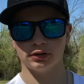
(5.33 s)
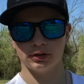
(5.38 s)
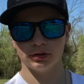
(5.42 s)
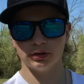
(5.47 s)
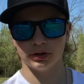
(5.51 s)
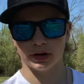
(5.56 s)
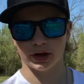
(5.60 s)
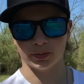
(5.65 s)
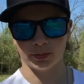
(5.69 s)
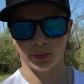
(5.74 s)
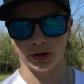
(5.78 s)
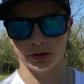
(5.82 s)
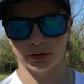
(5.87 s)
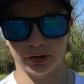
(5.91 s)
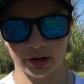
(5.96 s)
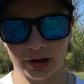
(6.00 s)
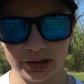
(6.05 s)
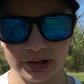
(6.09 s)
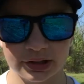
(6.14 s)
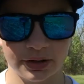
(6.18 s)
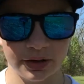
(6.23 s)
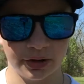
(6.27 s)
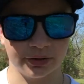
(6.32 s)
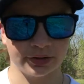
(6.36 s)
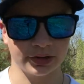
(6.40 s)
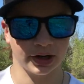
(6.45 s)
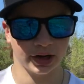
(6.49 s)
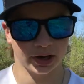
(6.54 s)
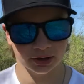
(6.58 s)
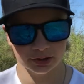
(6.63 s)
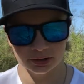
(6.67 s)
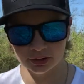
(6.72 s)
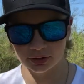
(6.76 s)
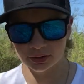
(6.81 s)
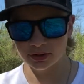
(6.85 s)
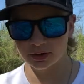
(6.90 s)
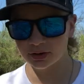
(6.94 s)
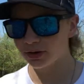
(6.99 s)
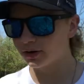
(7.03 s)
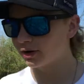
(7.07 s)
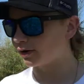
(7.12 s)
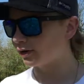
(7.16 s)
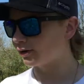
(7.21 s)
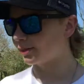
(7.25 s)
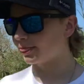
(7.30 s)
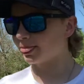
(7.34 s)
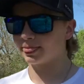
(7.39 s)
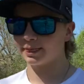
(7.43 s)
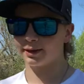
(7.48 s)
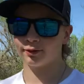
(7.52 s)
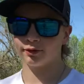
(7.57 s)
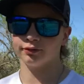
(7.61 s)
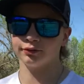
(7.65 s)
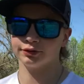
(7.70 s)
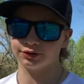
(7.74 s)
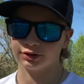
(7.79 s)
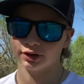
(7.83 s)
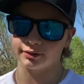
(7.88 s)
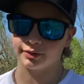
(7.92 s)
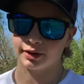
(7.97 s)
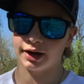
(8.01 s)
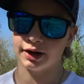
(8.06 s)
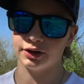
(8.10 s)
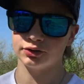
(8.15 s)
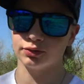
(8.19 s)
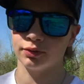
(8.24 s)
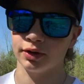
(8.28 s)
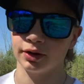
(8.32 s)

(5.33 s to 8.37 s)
Like my karate skills, guys. What's up, guys?